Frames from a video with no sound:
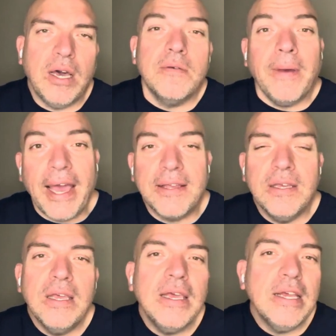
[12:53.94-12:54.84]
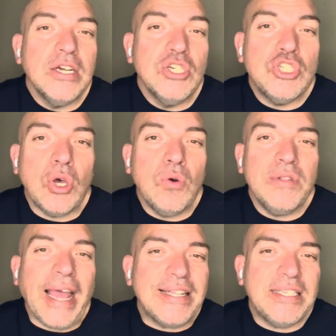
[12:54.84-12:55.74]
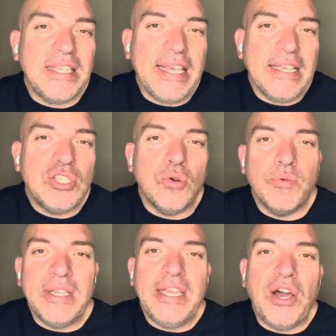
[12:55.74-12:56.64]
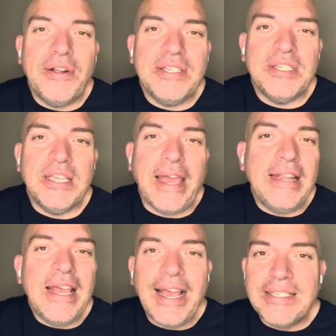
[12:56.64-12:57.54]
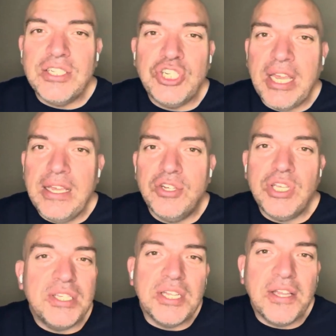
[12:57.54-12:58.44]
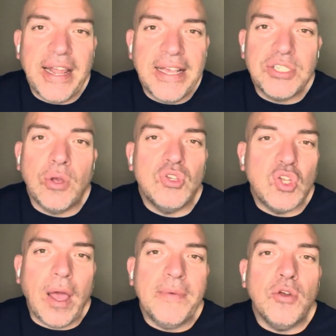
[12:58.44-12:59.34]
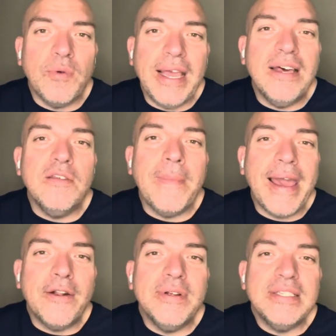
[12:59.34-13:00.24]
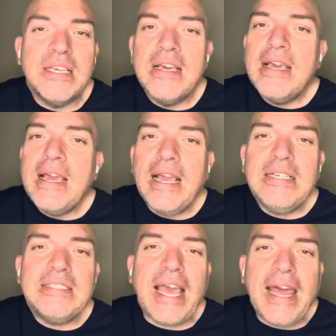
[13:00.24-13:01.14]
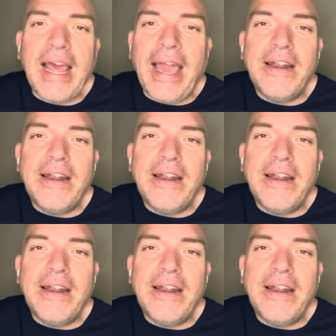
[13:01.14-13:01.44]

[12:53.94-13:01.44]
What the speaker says: back. So that's the thing. So really, honestly, and he hasn't changed. He's still an asshole. So I mean, the reality of the matter is that I